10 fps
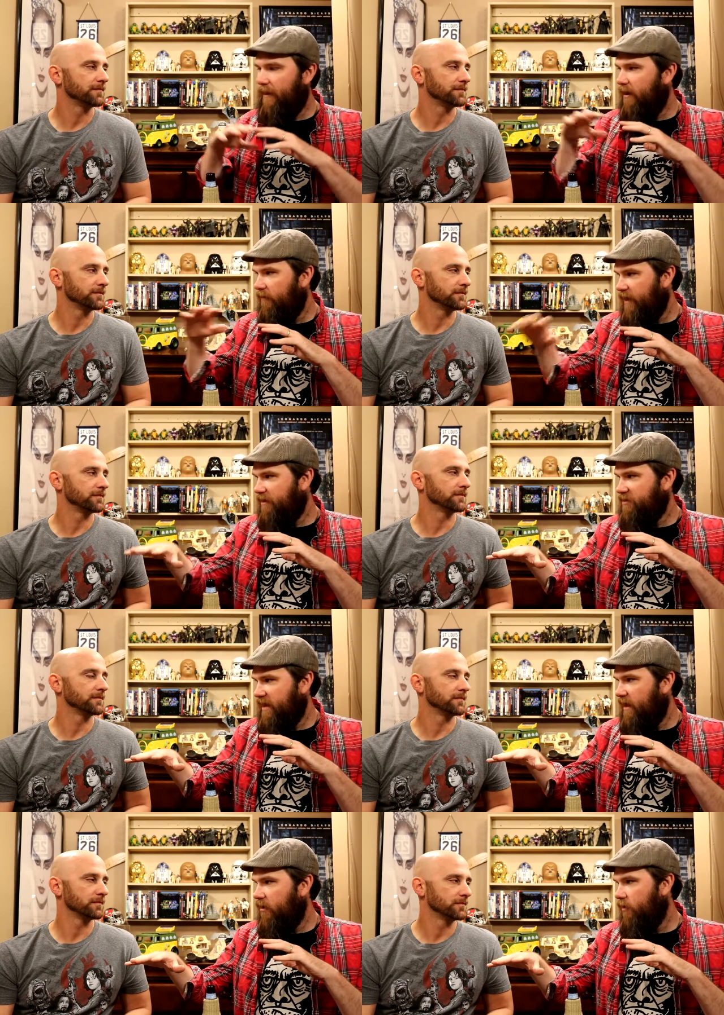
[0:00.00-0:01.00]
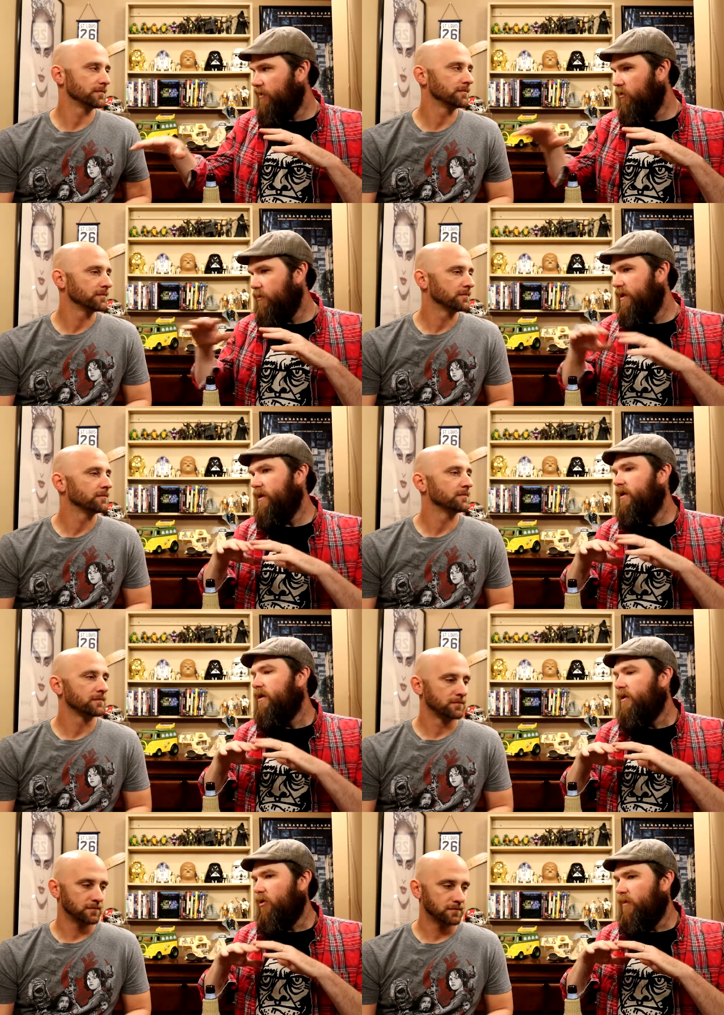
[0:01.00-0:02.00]
Speaker 1: out of that shadow a little bit.
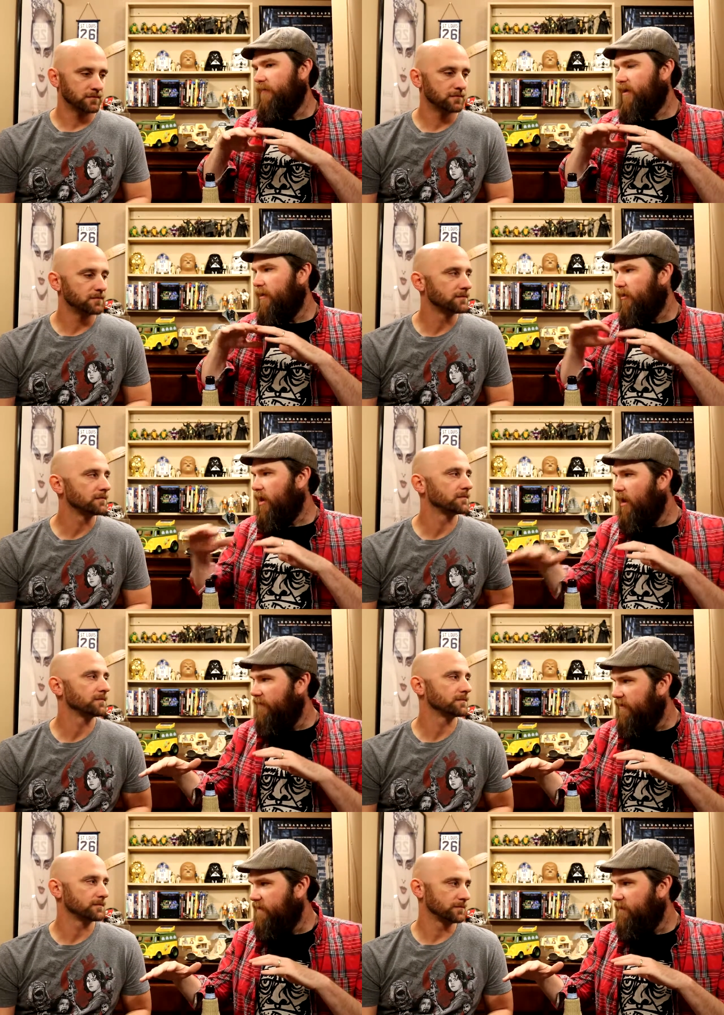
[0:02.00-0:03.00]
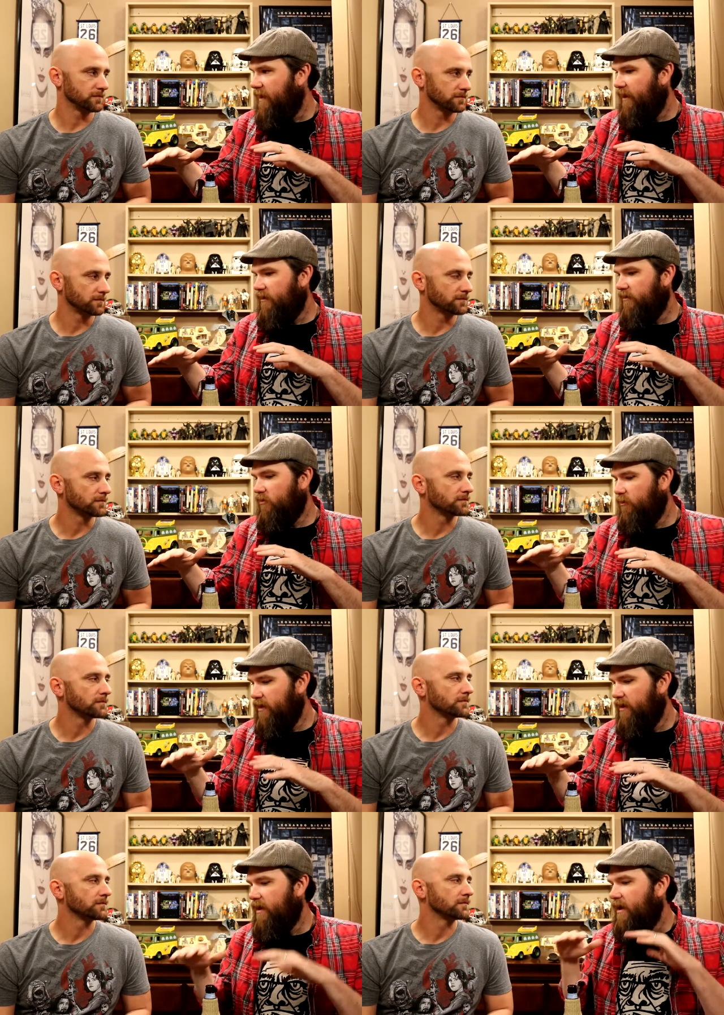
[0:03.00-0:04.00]
You know, they've got their confidence back a little
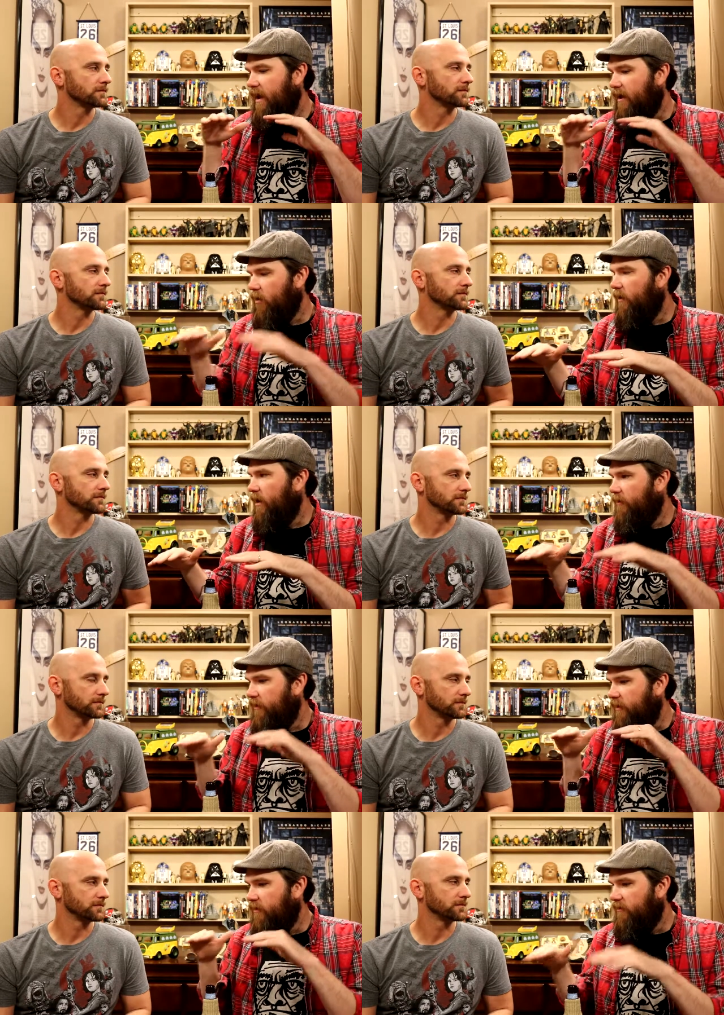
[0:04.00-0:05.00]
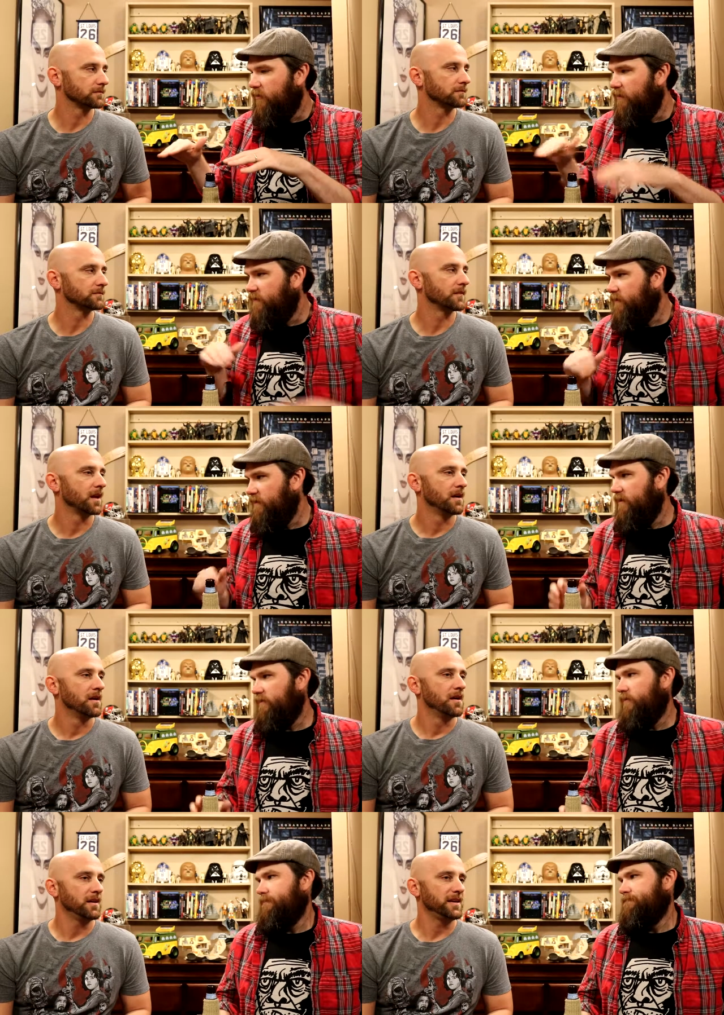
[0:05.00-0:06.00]
bit and going out there doing something
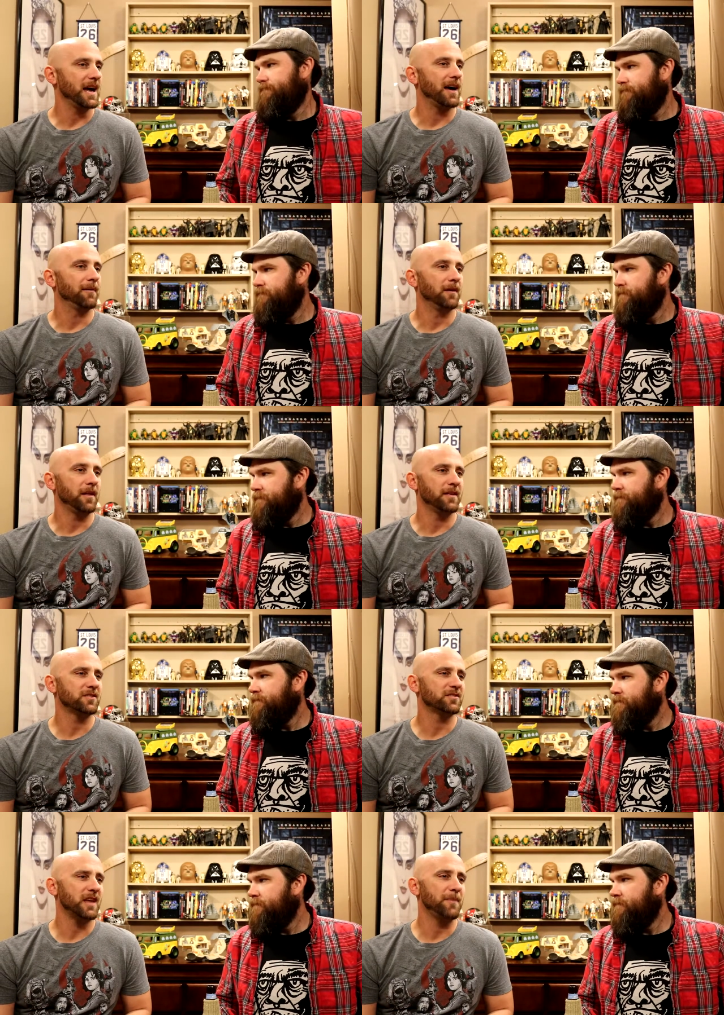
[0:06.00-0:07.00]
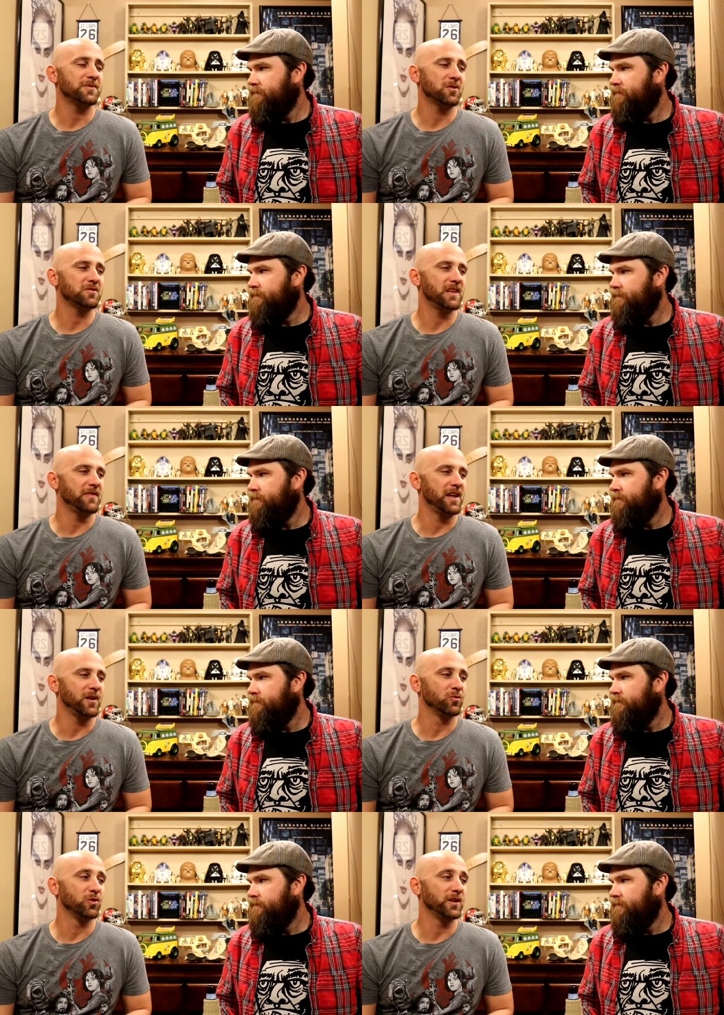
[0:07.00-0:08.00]
different.
Speaker 2: Yeah, I think episode seven
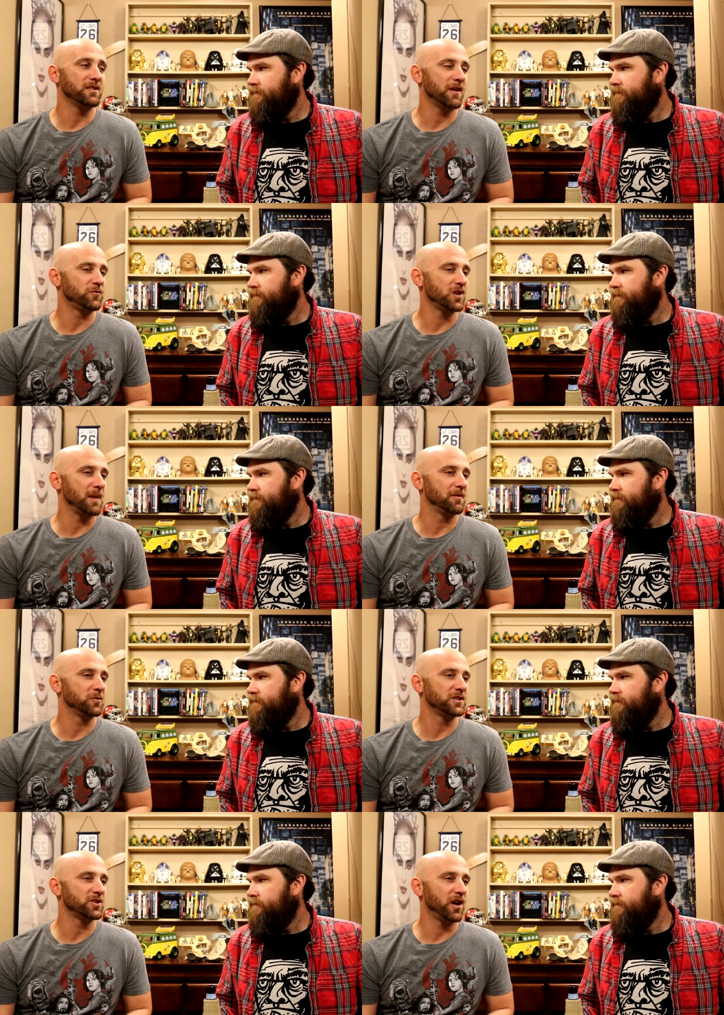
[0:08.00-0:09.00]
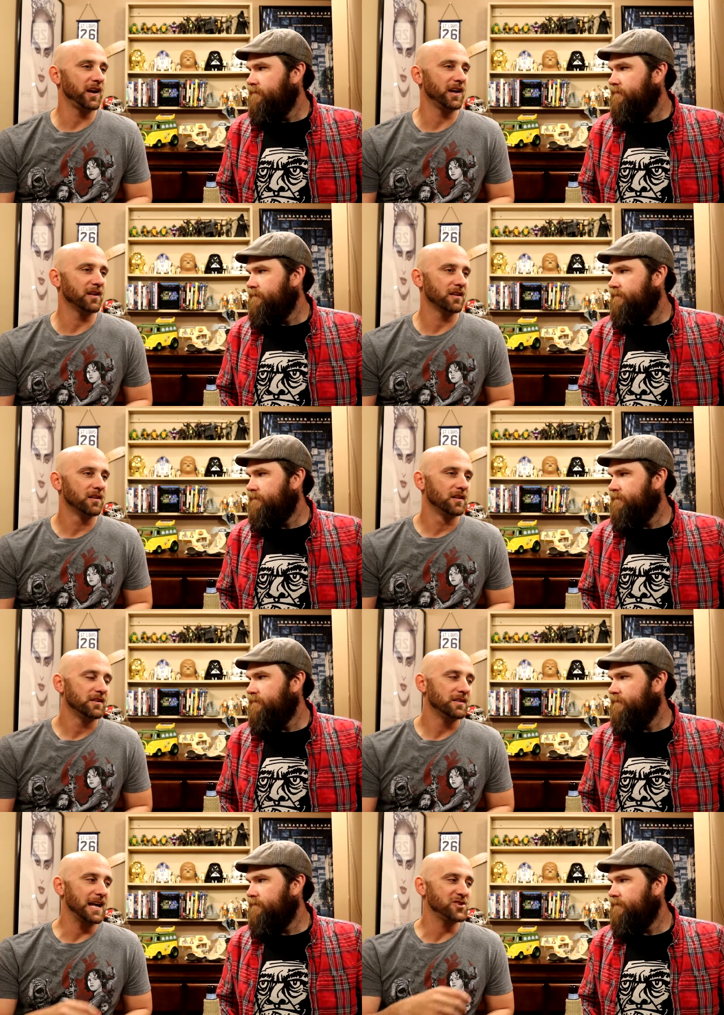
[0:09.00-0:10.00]
had a really tough job of restarting
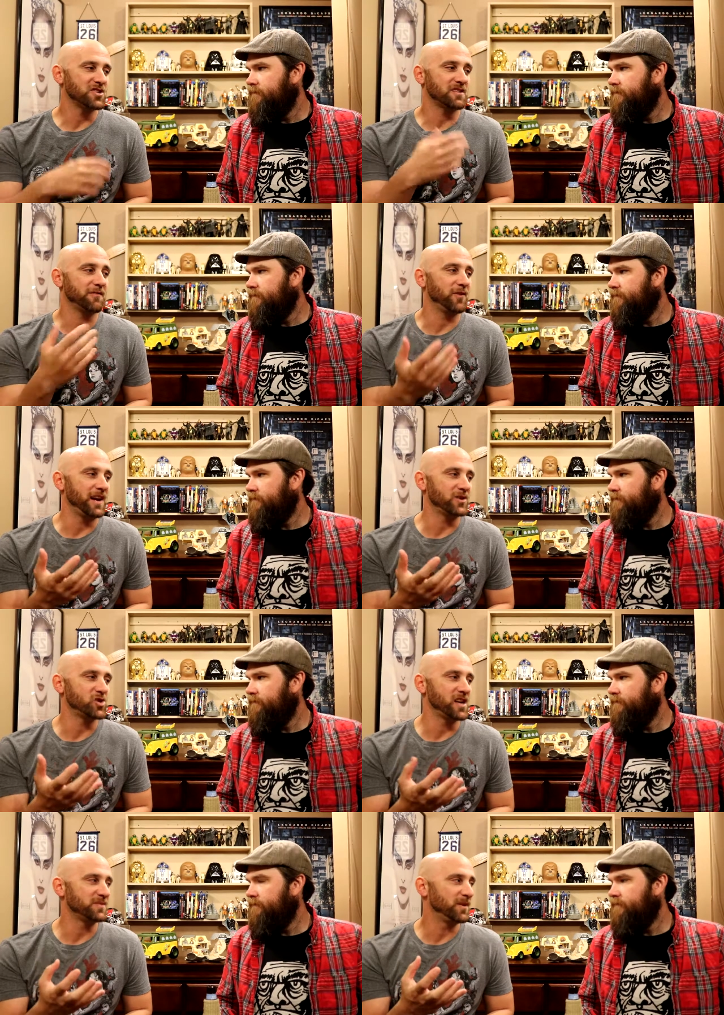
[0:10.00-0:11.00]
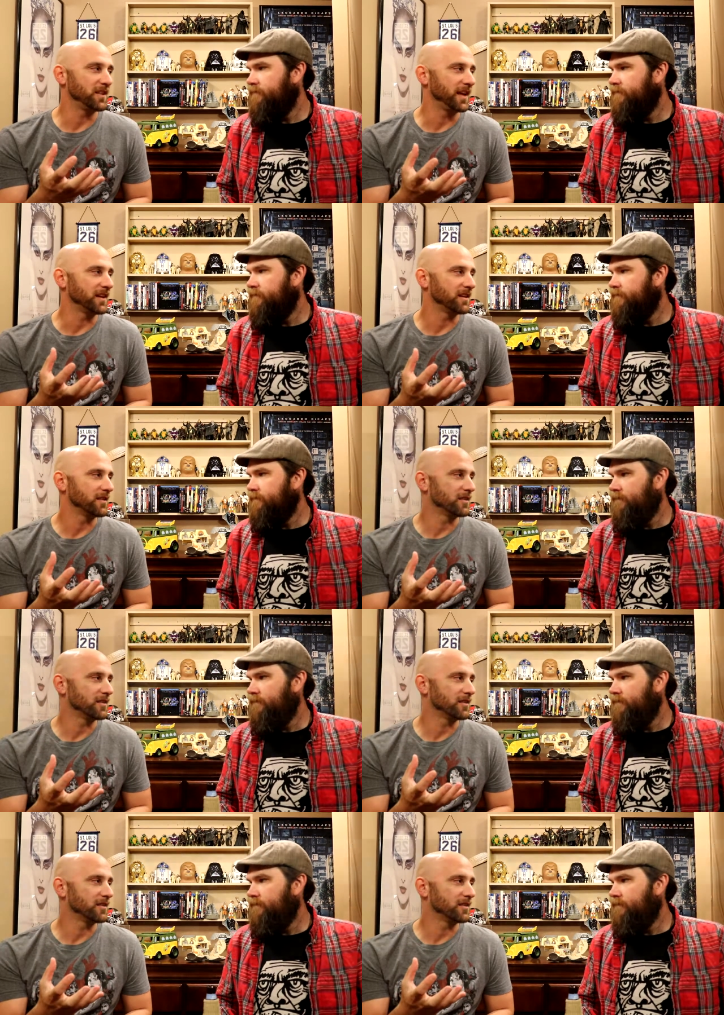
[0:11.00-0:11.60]
not just a franchise, but like